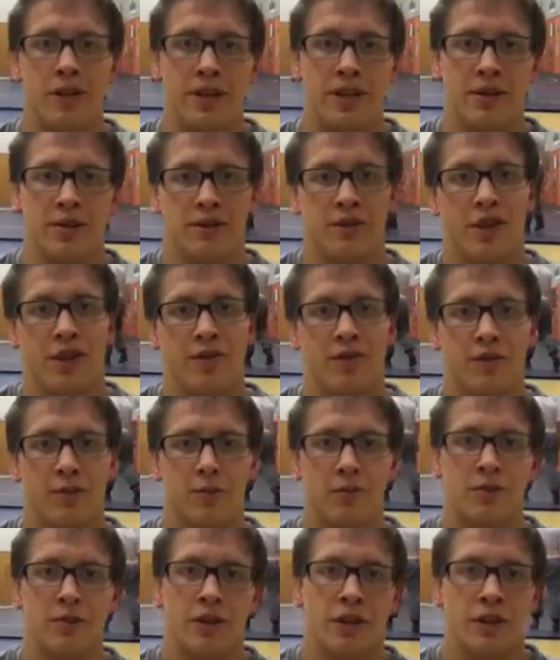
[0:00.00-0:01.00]
it was
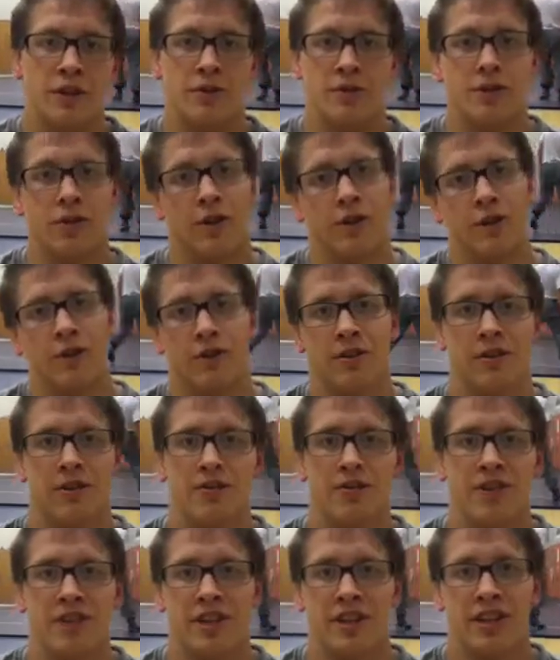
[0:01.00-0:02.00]
comfortable, and it was harder to
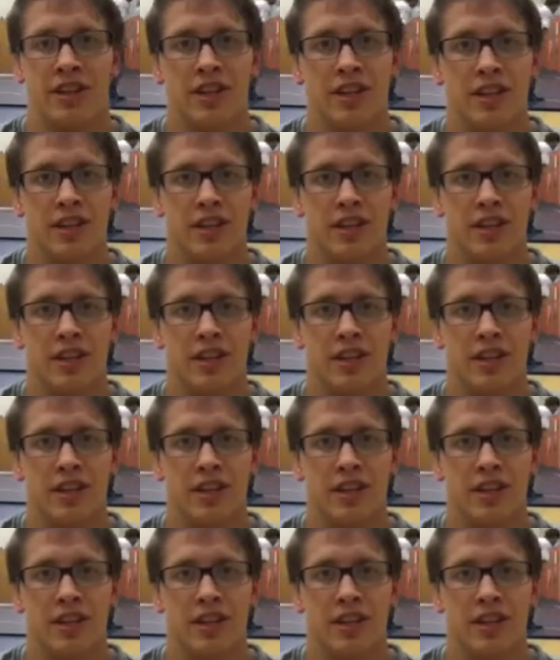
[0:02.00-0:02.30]
defend.